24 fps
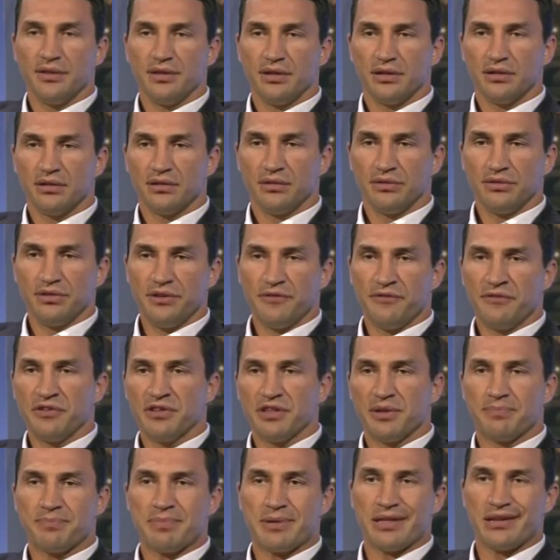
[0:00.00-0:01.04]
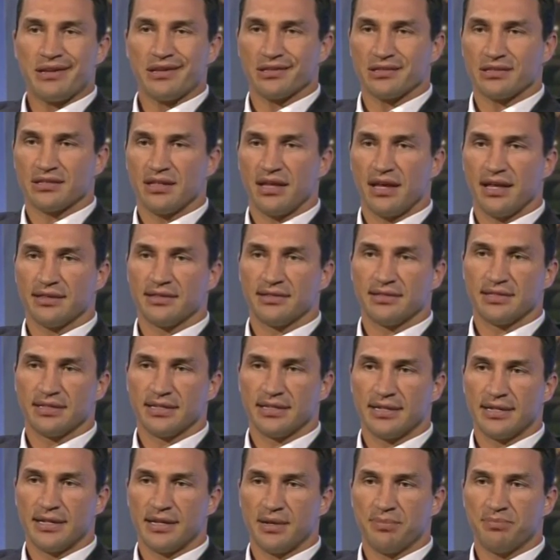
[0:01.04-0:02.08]
there are different opinions that
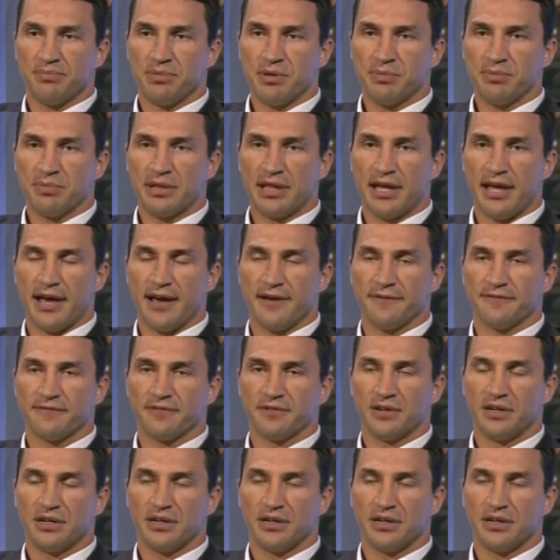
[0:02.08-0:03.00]
people have.